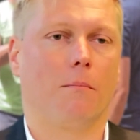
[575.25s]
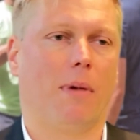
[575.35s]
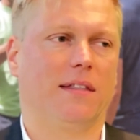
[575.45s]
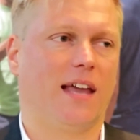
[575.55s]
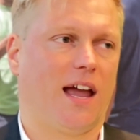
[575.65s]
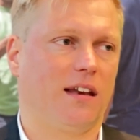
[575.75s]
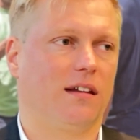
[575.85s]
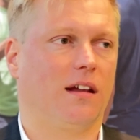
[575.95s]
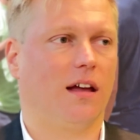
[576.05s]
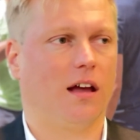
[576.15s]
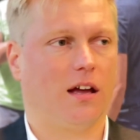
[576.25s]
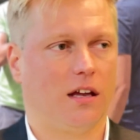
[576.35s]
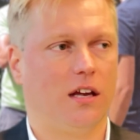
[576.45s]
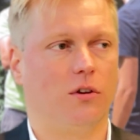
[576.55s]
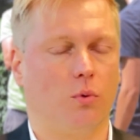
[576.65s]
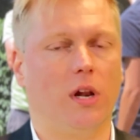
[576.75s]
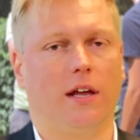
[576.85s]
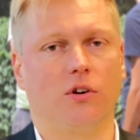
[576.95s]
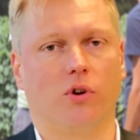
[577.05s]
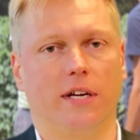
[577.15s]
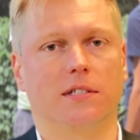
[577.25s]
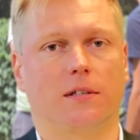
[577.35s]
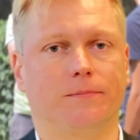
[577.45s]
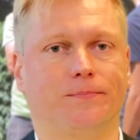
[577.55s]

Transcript: but then it will increase.